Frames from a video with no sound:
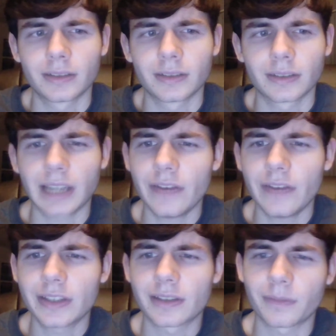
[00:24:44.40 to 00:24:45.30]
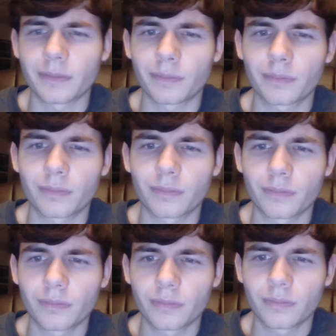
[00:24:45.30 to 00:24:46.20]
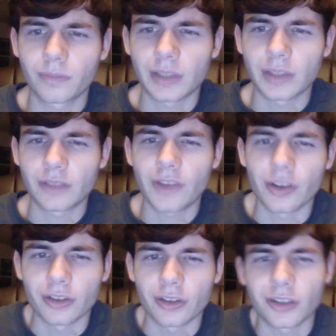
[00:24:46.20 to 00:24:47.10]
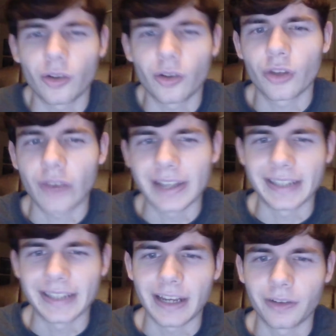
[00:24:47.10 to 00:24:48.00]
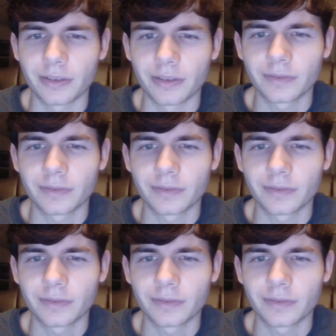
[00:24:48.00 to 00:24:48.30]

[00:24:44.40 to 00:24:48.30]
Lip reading: kind of this figure slowly rise down.